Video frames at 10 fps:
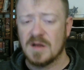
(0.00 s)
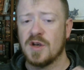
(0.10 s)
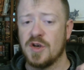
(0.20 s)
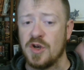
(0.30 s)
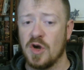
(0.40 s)

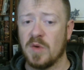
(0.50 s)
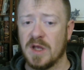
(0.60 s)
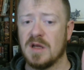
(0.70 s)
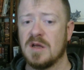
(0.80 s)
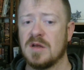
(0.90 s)

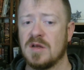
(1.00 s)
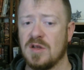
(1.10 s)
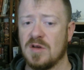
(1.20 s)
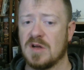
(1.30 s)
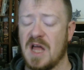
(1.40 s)
Knowing
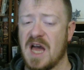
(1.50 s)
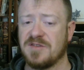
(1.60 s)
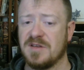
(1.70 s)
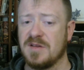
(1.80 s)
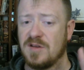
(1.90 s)
your
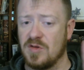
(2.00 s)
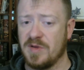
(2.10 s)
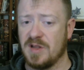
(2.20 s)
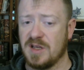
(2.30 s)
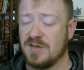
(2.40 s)
class, your
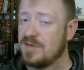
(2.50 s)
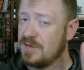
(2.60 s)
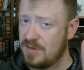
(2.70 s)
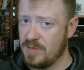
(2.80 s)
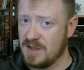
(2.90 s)
abilities.
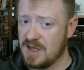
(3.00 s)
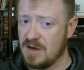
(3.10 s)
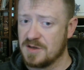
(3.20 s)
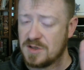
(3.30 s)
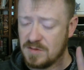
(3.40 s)
You made the
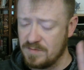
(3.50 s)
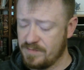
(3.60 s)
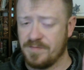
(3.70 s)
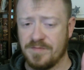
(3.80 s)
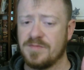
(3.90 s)
character.
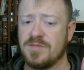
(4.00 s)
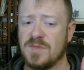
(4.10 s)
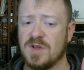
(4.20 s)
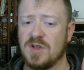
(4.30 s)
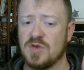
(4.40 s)

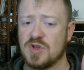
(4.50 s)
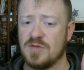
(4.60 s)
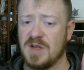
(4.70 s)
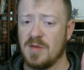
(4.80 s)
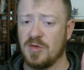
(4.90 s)
You should
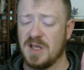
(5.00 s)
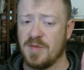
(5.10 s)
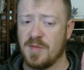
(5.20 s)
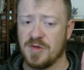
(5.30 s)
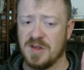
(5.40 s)
be able to keep
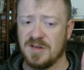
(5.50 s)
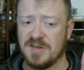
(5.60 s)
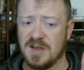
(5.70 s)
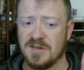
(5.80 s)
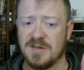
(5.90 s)
up with these
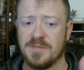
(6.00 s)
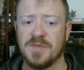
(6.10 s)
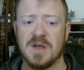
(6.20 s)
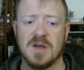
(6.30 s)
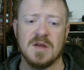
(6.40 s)
things.
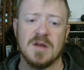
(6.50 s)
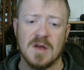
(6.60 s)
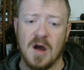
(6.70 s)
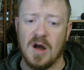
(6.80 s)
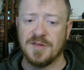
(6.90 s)

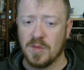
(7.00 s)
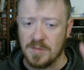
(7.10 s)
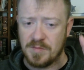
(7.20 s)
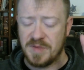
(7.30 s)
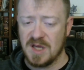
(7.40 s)
Also,
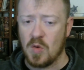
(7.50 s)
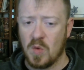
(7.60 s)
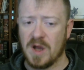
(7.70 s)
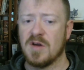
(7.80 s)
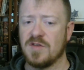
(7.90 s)
be
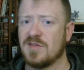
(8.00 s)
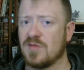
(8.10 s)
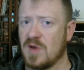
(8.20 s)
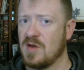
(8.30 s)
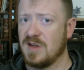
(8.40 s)
aware of your
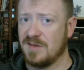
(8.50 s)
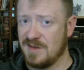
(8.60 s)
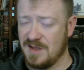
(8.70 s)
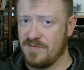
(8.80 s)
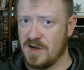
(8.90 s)
surroundings
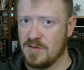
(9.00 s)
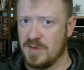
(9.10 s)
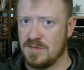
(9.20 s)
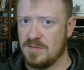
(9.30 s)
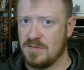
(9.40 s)
and the
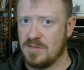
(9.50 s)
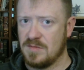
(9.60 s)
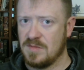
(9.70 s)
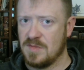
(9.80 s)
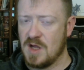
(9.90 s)
environment.
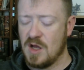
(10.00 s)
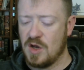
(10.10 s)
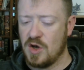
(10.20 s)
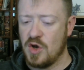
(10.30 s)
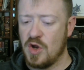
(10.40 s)

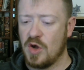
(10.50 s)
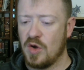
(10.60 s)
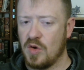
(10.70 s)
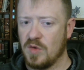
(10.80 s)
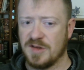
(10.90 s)

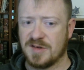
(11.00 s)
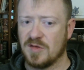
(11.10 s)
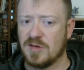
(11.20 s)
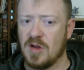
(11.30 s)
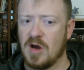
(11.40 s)
No, this
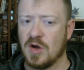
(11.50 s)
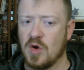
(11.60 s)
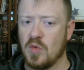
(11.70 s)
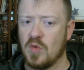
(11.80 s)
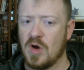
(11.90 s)
goes
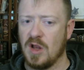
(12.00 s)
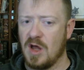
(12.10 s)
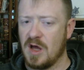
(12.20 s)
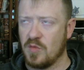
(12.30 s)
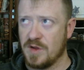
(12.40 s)
along a
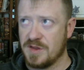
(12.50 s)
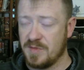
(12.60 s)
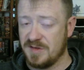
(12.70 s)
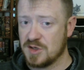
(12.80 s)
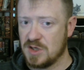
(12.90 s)
lot with the
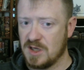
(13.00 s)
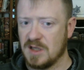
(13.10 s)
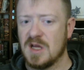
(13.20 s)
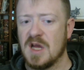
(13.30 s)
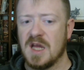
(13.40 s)
positioning,
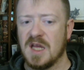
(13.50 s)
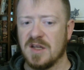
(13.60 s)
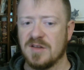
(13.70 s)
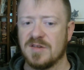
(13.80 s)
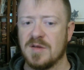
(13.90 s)

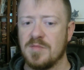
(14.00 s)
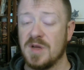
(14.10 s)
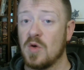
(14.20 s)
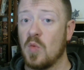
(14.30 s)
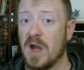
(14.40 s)
is
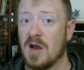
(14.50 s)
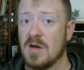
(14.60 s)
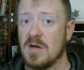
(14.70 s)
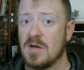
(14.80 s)
be aware of